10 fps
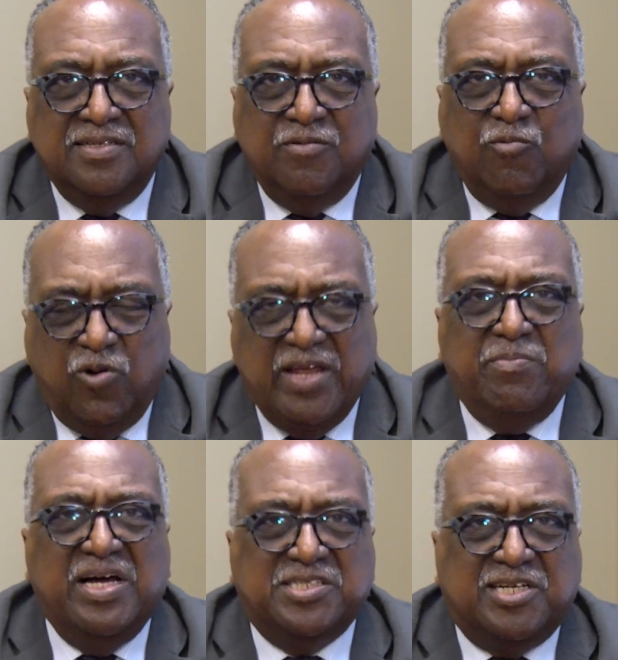we
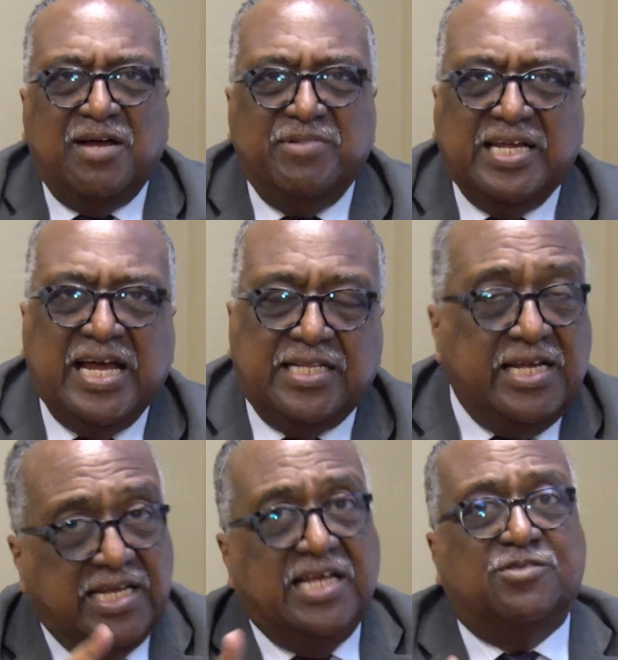must come together.
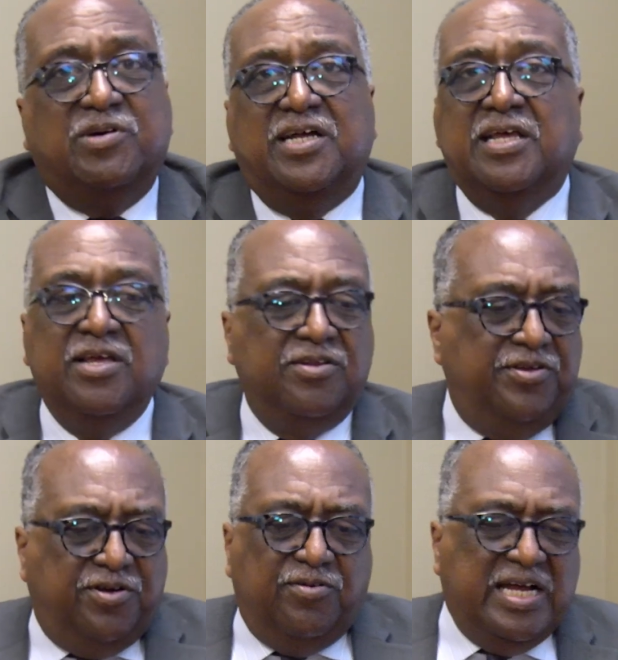And guess what?
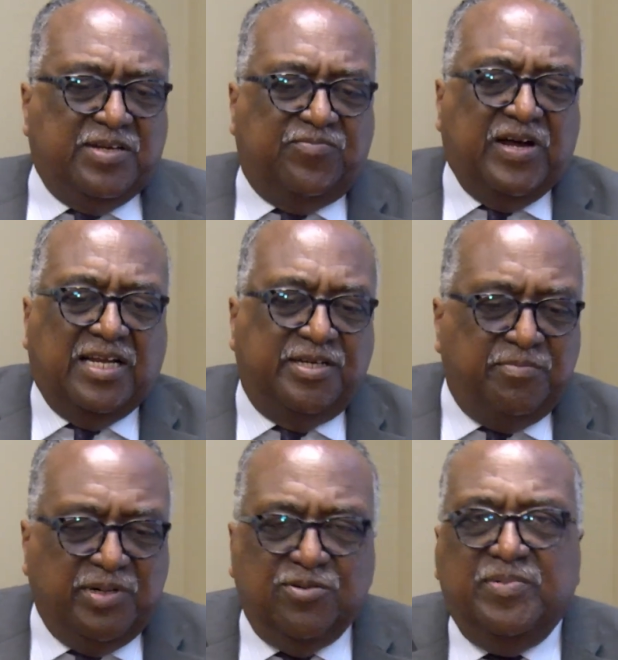You don't have to follow the
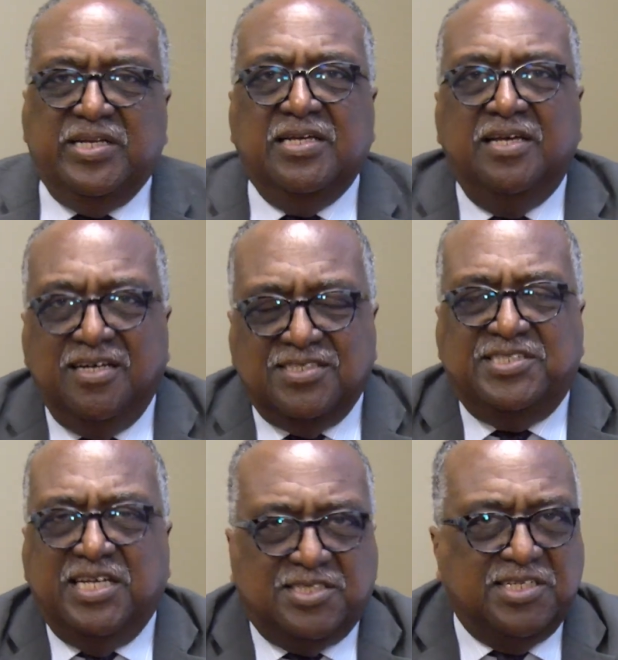movement of
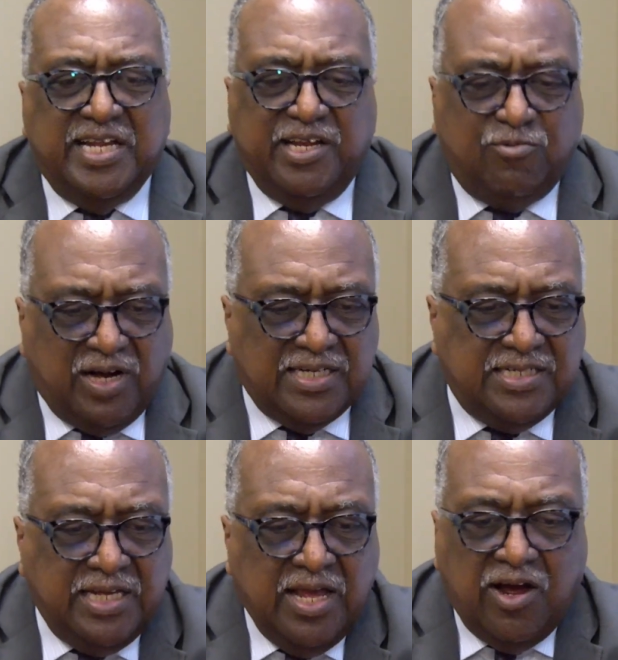justice and
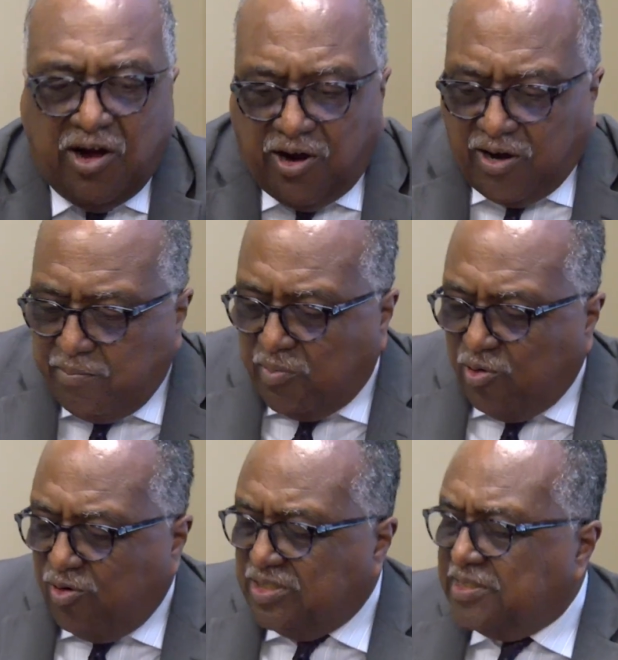equality or
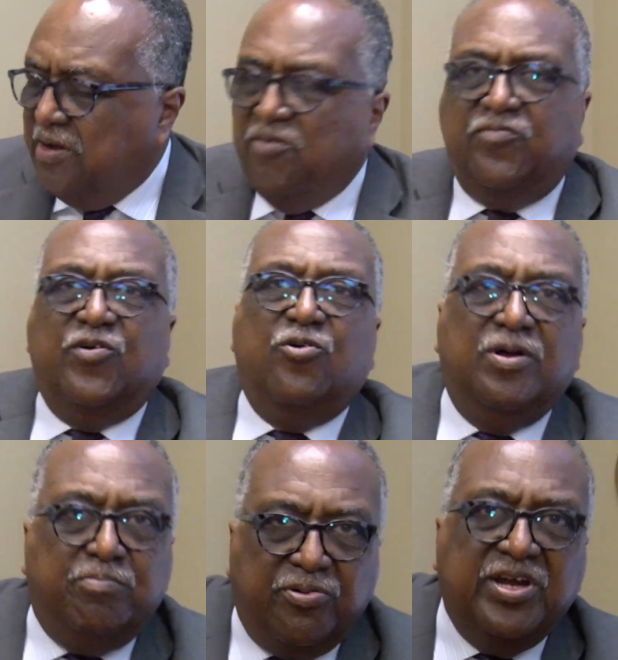Moore's
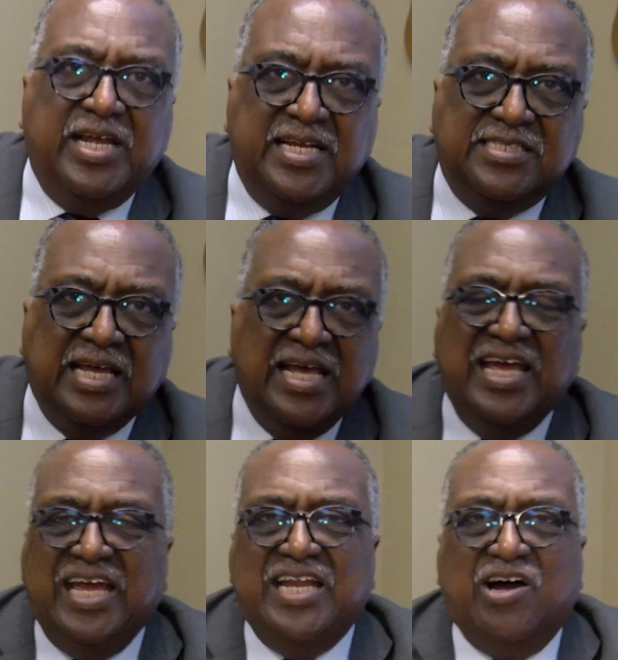Forward Bridge.
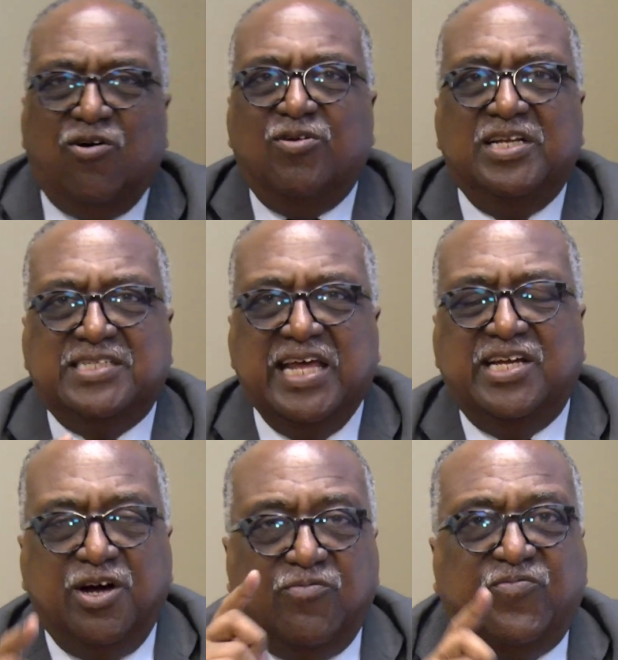It only
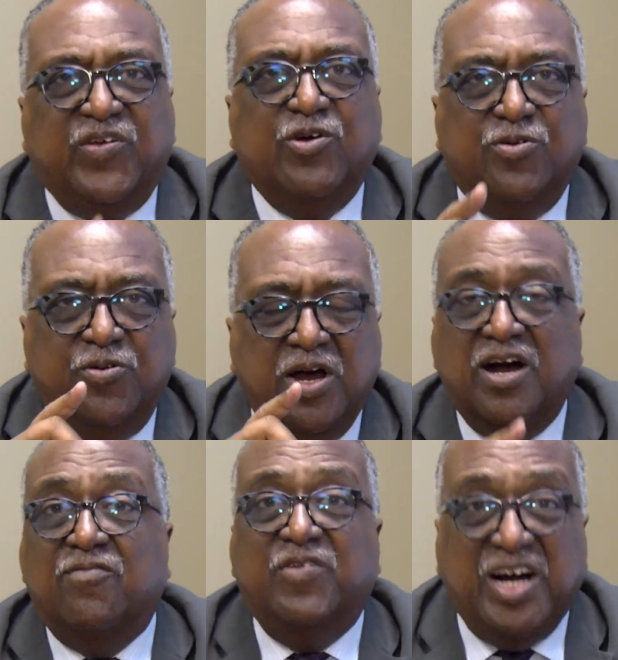takes a few
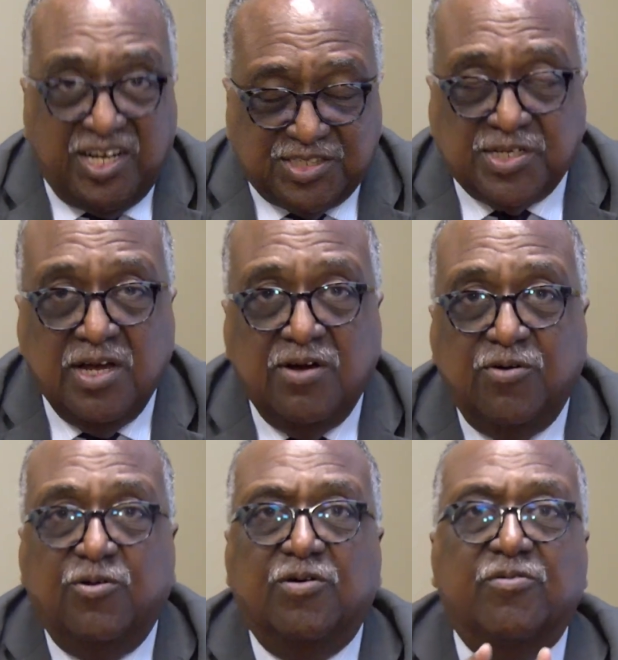of us
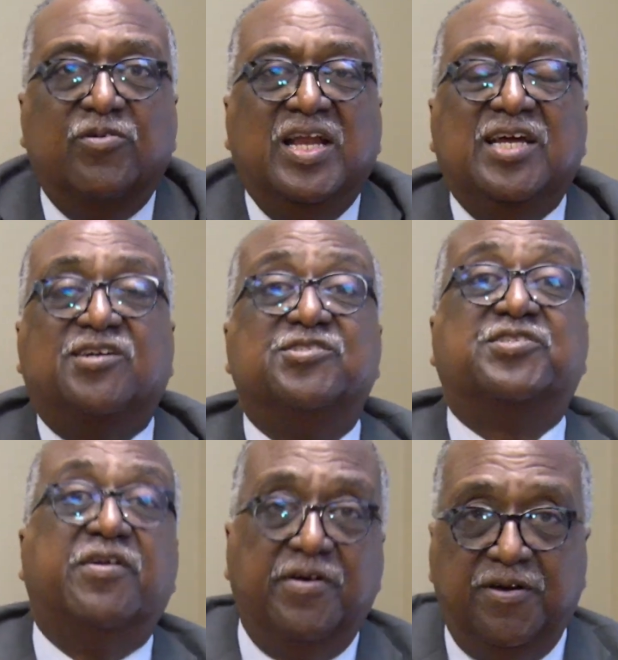who are really
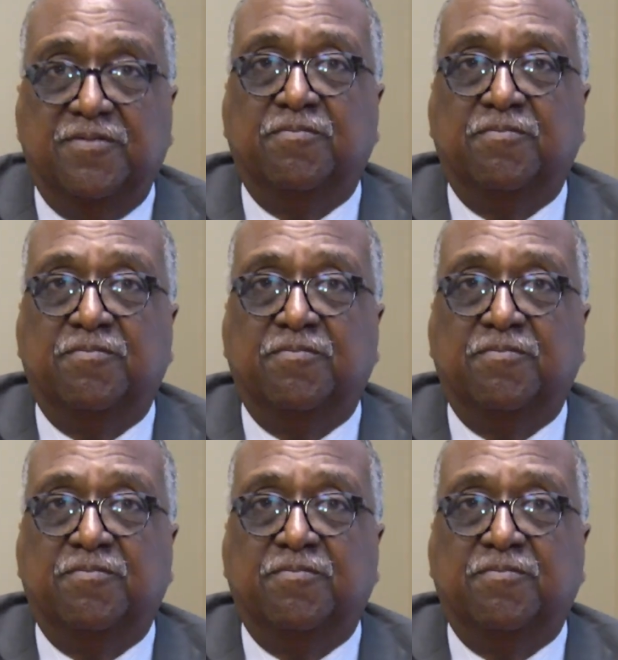concerned